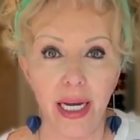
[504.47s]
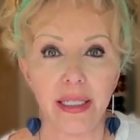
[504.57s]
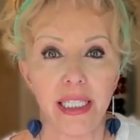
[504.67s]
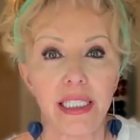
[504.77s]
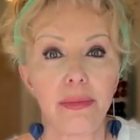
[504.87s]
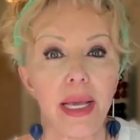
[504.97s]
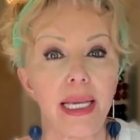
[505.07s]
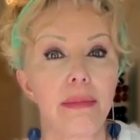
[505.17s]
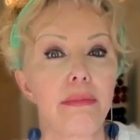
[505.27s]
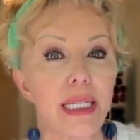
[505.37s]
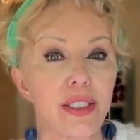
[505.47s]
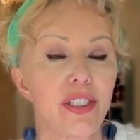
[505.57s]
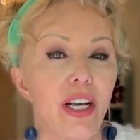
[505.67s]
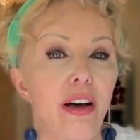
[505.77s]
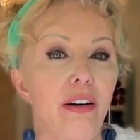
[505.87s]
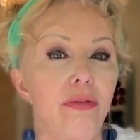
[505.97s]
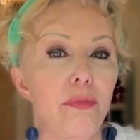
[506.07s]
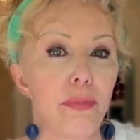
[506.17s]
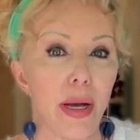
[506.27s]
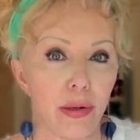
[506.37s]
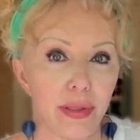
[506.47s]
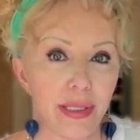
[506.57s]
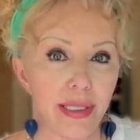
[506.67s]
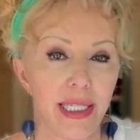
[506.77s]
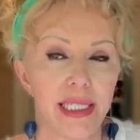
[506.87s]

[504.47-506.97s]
I'm going to make a mixture of both